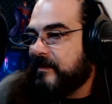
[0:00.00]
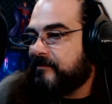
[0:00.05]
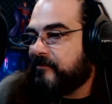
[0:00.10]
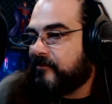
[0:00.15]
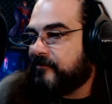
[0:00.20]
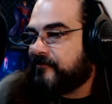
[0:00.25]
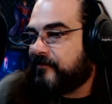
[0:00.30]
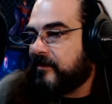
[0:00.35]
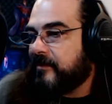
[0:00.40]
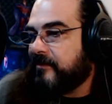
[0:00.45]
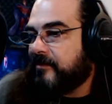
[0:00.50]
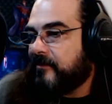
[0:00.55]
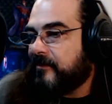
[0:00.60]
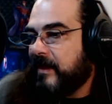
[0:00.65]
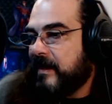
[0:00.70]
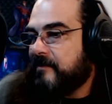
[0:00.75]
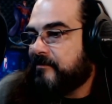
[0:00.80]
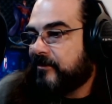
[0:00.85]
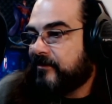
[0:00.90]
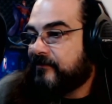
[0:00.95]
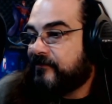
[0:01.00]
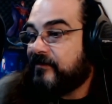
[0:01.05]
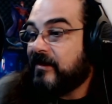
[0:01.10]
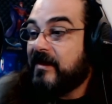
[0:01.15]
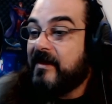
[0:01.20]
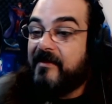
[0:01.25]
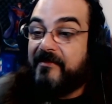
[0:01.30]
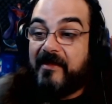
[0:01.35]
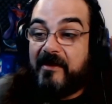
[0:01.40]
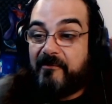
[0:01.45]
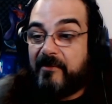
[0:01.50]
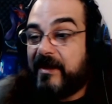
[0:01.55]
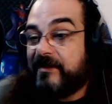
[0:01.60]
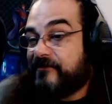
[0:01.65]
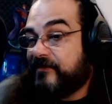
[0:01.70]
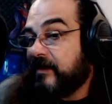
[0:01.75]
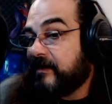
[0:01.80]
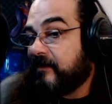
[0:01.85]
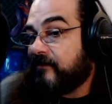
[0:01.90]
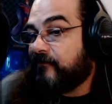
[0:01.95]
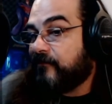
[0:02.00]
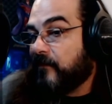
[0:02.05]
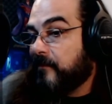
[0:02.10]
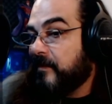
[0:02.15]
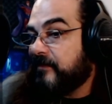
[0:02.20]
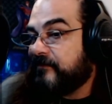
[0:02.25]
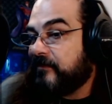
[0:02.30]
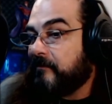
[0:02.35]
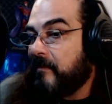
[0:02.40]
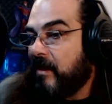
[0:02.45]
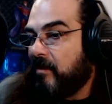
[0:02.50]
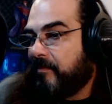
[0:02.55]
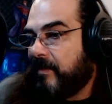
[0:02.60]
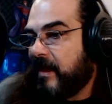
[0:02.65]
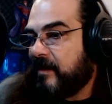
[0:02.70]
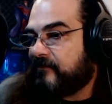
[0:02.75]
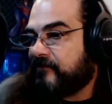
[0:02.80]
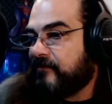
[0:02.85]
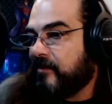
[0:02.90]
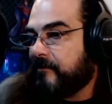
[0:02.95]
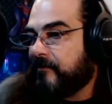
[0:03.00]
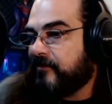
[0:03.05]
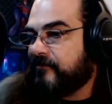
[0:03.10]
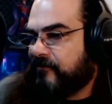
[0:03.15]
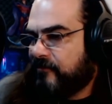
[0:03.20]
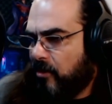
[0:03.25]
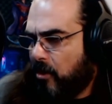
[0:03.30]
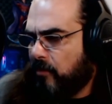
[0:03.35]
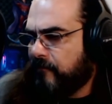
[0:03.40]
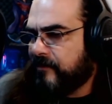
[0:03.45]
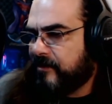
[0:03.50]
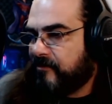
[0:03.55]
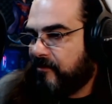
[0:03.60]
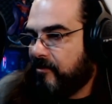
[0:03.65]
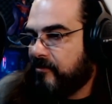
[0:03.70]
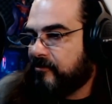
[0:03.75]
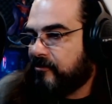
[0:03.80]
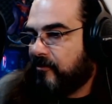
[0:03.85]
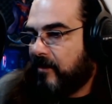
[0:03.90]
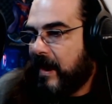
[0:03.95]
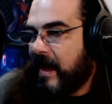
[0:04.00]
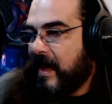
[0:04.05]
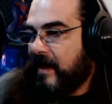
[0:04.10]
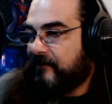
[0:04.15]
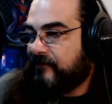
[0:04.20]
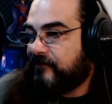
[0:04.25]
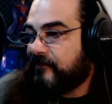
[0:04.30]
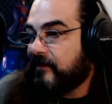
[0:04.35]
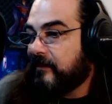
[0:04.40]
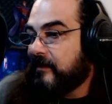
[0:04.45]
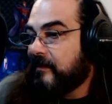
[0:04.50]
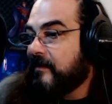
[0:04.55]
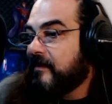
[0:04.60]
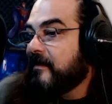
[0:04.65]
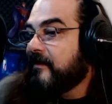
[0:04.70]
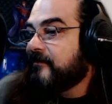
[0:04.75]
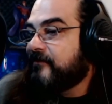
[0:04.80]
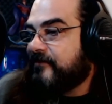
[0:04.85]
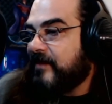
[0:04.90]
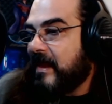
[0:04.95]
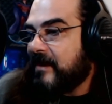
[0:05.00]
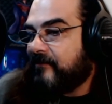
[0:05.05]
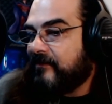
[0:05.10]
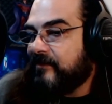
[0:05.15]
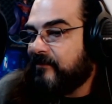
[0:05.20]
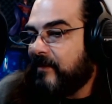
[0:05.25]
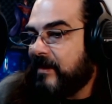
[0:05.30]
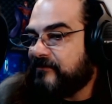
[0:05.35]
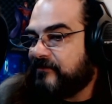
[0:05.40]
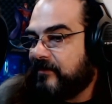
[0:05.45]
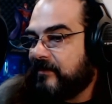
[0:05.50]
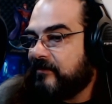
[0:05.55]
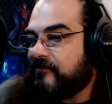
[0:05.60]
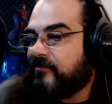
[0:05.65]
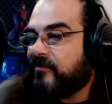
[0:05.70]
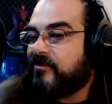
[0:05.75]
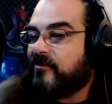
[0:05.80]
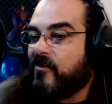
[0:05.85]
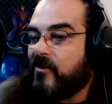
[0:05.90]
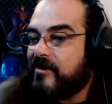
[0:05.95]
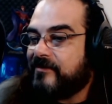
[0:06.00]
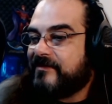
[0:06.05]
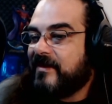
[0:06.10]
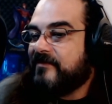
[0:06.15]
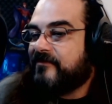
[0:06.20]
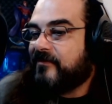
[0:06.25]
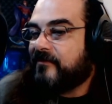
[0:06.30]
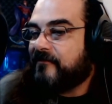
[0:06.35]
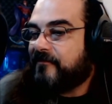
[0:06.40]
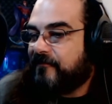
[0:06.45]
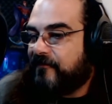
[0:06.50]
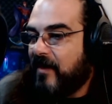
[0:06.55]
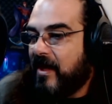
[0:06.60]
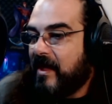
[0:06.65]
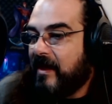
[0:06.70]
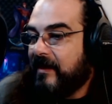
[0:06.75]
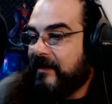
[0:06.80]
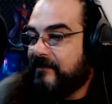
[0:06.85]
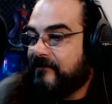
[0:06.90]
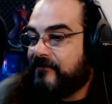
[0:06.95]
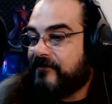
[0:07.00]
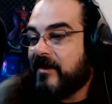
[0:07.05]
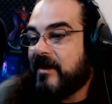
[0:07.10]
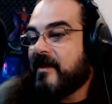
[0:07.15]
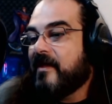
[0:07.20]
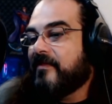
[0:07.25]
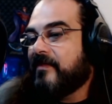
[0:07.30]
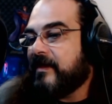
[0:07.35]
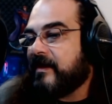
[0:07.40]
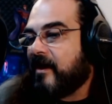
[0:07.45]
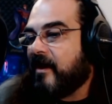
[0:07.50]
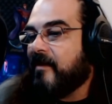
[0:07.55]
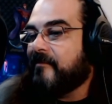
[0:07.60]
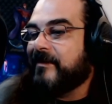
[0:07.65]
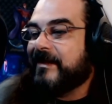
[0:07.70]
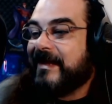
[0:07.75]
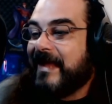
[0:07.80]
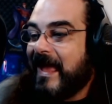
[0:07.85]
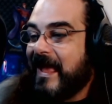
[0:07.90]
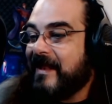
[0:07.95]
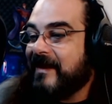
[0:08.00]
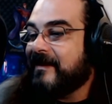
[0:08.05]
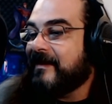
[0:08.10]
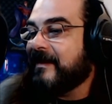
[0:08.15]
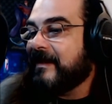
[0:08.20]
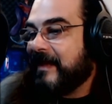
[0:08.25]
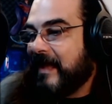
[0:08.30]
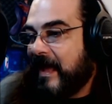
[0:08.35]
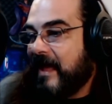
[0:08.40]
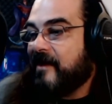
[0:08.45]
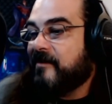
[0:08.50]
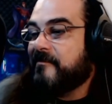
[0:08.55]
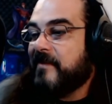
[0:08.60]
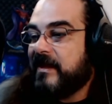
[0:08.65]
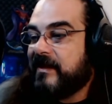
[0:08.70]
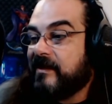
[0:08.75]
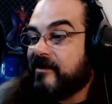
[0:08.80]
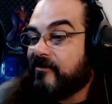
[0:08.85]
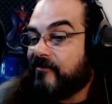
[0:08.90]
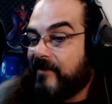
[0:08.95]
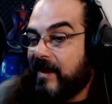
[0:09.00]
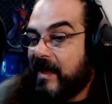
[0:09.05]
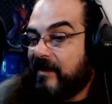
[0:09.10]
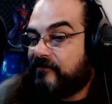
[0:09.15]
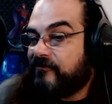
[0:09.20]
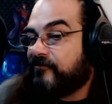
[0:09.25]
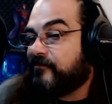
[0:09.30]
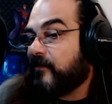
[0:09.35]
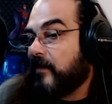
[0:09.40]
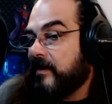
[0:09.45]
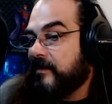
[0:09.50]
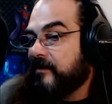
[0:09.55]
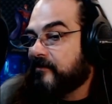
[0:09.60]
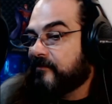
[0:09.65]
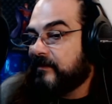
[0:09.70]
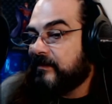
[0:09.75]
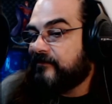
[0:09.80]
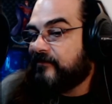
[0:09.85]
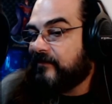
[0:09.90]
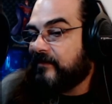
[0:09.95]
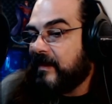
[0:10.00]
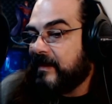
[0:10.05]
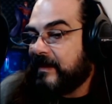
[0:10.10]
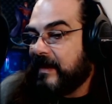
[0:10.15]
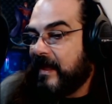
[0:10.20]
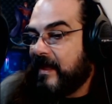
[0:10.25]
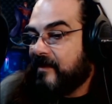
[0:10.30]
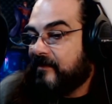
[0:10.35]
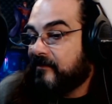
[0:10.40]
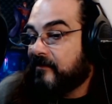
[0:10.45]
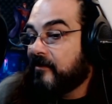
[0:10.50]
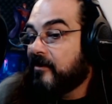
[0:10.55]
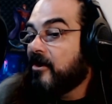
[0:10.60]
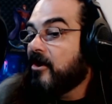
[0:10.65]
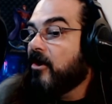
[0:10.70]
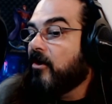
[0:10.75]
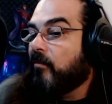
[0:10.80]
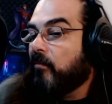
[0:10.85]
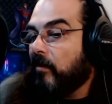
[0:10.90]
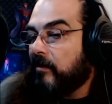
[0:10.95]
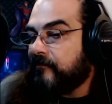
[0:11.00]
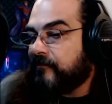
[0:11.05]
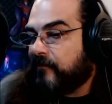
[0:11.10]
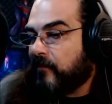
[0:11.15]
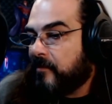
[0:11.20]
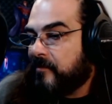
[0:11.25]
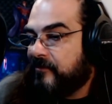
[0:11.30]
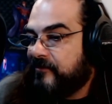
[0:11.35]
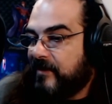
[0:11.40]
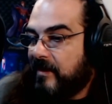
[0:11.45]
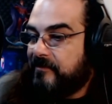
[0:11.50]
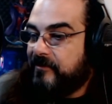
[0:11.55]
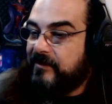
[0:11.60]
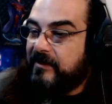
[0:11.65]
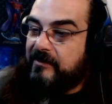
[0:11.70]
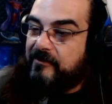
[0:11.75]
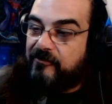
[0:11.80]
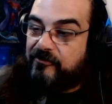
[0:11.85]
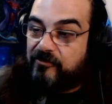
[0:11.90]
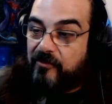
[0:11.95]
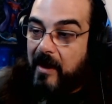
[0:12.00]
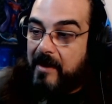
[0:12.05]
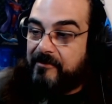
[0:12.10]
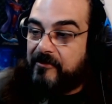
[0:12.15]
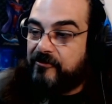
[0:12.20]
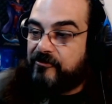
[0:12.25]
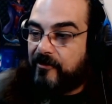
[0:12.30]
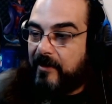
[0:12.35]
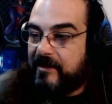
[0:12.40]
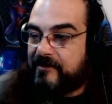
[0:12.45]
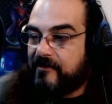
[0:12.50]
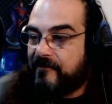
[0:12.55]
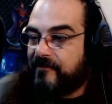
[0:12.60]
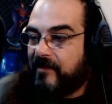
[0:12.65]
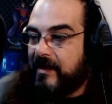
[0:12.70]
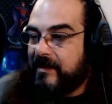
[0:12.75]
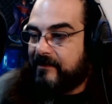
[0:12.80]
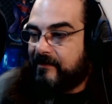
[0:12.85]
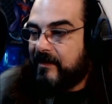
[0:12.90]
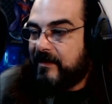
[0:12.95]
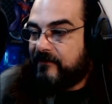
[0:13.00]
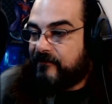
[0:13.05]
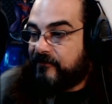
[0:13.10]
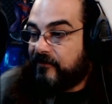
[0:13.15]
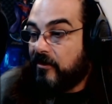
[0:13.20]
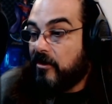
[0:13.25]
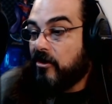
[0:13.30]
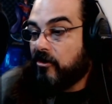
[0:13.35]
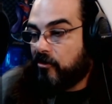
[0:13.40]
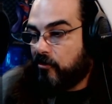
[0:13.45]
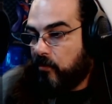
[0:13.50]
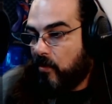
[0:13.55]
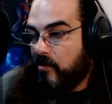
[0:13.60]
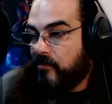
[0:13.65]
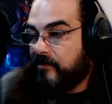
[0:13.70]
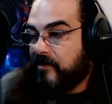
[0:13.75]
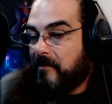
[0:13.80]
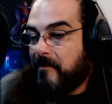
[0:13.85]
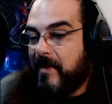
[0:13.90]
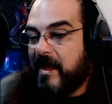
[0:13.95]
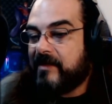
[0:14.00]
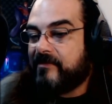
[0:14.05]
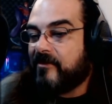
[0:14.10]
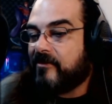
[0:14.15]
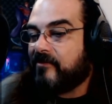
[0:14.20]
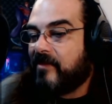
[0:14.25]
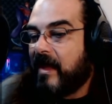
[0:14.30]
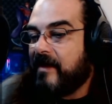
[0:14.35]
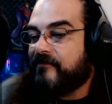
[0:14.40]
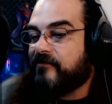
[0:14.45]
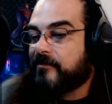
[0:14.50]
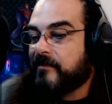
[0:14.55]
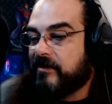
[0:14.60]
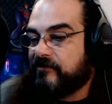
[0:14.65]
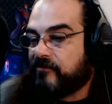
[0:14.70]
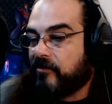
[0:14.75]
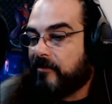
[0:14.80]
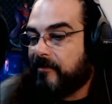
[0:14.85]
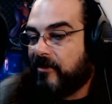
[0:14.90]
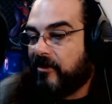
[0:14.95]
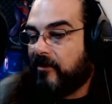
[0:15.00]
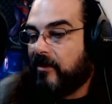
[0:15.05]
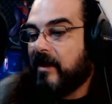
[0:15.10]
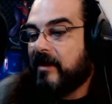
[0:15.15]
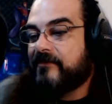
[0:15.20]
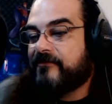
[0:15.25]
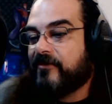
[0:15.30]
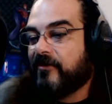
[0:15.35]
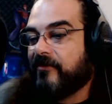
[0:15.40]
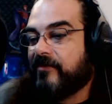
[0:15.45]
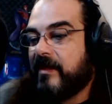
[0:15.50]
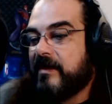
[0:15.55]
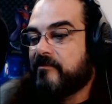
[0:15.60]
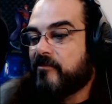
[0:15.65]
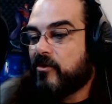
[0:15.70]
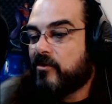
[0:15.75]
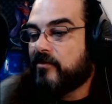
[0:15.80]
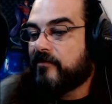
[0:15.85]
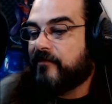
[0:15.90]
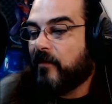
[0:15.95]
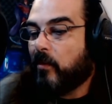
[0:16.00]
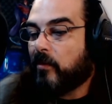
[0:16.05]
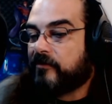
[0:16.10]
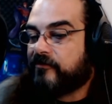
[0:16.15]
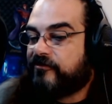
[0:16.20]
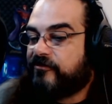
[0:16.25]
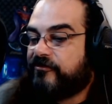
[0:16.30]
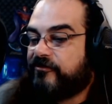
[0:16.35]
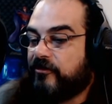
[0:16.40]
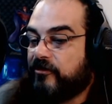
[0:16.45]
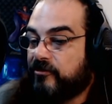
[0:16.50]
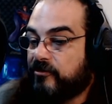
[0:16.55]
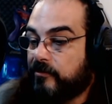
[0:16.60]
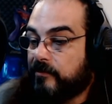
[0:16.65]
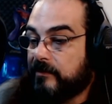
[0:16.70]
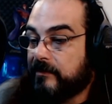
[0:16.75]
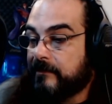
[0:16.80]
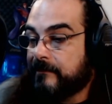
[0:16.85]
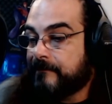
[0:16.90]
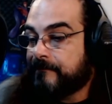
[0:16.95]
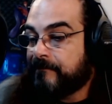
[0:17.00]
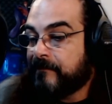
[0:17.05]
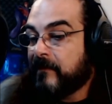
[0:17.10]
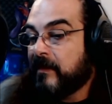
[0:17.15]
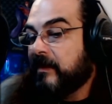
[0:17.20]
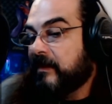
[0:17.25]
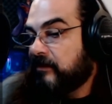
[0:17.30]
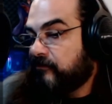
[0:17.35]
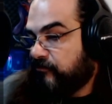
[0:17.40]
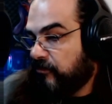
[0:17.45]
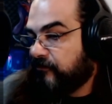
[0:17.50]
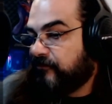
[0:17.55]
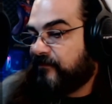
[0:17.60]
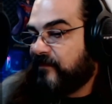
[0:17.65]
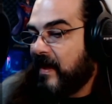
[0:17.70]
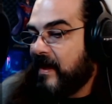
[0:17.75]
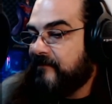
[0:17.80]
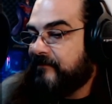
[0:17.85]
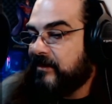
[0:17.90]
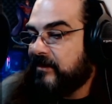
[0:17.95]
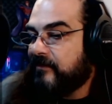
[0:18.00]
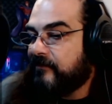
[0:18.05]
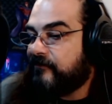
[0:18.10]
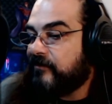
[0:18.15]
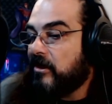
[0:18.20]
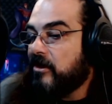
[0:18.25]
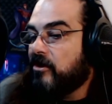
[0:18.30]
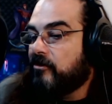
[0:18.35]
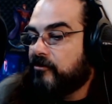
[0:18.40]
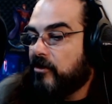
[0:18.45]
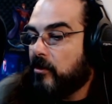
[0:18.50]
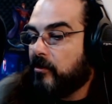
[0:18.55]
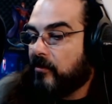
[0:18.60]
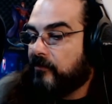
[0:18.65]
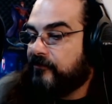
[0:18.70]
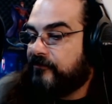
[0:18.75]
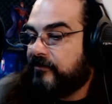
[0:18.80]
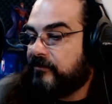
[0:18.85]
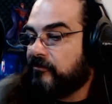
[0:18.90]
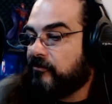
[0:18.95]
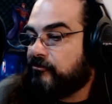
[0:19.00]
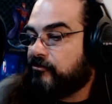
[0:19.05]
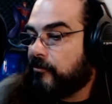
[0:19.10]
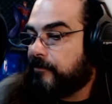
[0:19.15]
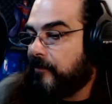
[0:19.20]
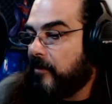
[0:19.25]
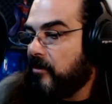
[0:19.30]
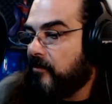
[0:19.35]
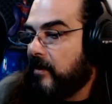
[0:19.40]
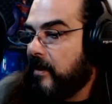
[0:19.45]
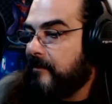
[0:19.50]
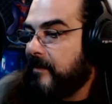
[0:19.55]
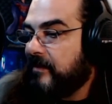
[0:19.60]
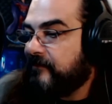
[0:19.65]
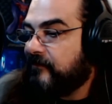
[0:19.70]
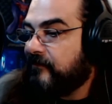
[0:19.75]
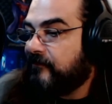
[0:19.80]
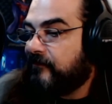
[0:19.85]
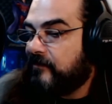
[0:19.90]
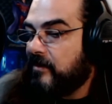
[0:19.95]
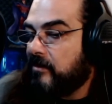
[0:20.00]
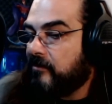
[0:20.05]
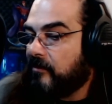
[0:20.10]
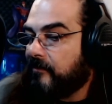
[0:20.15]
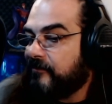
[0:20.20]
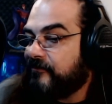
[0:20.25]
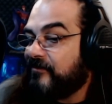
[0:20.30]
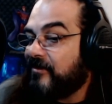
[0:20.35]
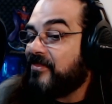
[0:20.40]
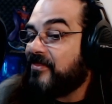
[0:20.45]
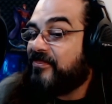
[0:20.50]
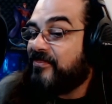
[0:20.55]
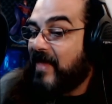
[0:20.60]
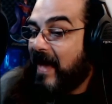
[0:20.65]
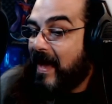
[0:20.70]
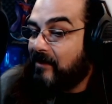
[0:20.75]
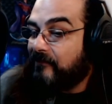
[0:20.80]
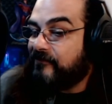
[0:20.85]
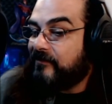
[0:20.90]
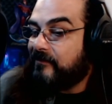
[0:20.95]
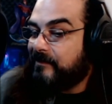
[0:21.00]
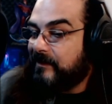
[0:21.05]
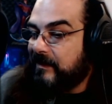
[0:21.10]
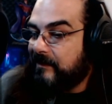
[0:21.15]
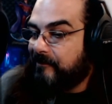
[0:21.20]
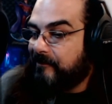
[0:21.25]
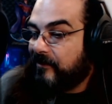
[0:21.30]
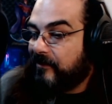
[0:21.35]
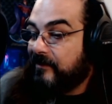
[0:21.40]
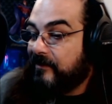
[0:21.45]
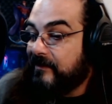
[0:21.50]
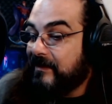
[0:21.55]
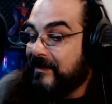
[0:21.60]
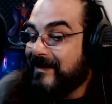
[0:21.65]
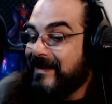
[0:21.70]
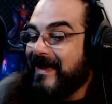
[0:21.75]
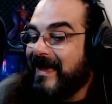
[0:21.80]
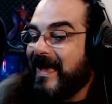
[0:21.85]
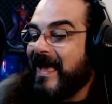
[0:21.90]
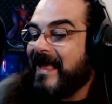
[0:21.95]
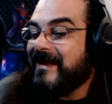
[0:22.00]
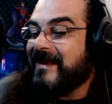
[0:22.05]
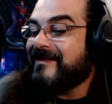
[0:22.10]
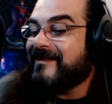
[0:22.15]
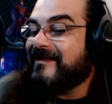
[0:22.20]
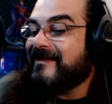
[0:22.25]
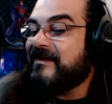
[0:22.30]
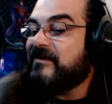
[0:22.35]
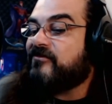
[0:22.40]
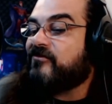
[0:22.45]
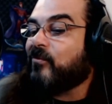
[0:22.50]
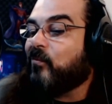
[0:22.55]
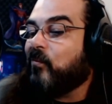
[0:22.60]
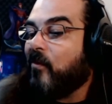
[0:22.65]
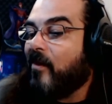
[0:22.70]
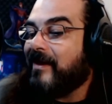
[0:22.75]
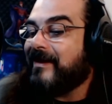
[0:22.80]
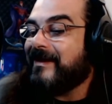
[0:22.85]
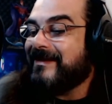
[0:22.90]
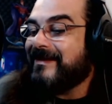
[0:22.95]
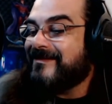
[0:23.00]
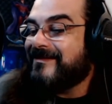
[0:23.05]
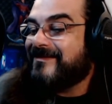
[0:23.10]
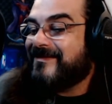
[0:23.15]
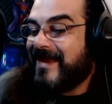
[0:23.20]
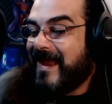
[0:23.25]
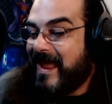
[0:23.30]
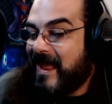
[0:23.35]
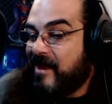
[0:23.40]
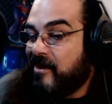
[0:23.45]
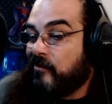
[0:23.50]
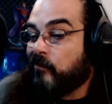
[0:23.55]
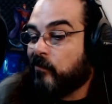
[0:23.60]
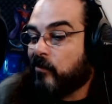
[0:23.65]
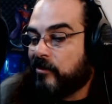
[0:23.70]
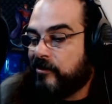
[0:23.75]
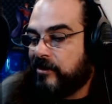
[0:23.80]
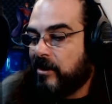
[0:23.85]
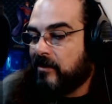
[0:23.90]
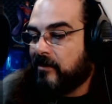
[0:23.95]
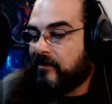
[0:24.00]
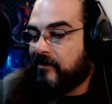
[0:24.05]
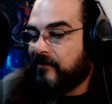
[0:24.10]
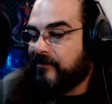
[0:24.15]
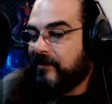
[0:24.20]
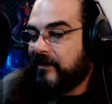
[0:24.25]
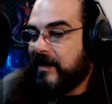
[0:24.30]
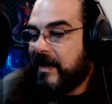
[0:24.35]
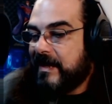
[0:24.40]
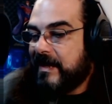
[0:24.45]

people in front of their neighbors. They write tickets for missing mailbox numbers and overgrown grass, settling residents with court dates and fines. They come again and again, making arrests for any reason they can. One former deputy described the directive like this quote, make their lives miserable until they move or sue. In just five years, Nocco's signature program has ensnared almost a thousand people, and at least one in 10 were younger than